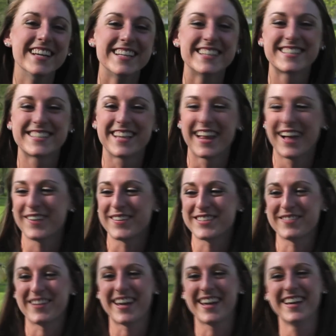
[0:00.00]
So that was
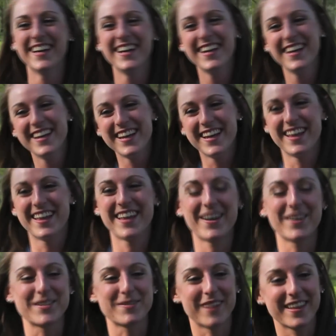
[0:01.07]

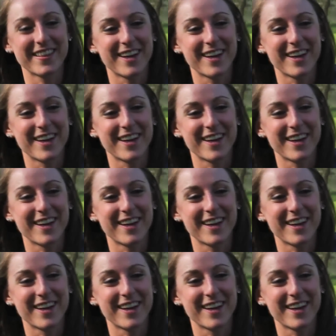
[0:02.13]
my